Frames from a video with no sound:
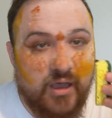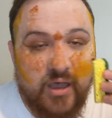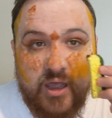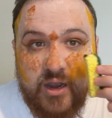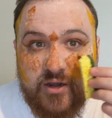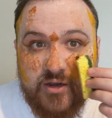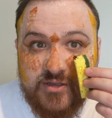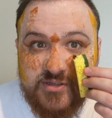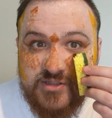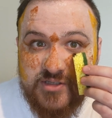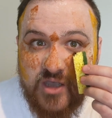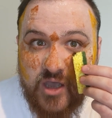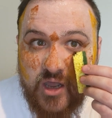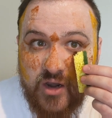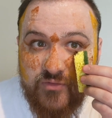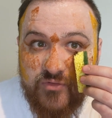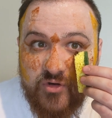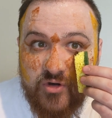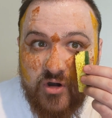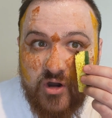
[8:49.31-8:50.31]

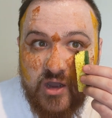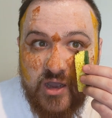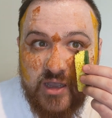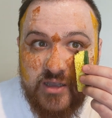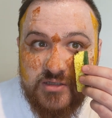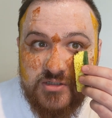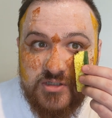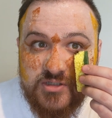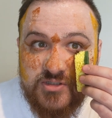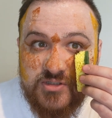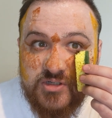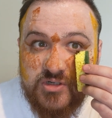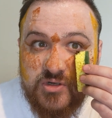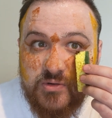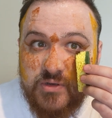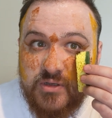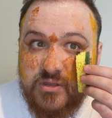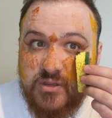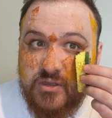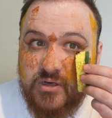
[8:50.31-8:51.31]
underside of your eyes just a
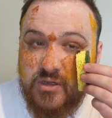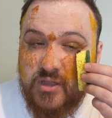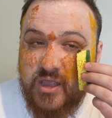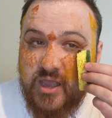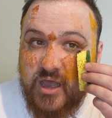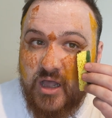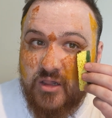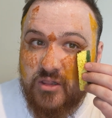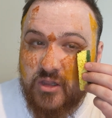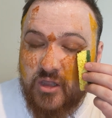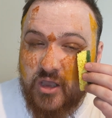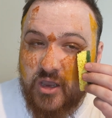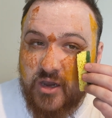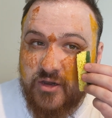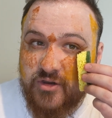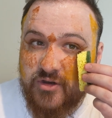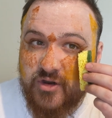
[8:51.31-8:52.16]
quick little outline.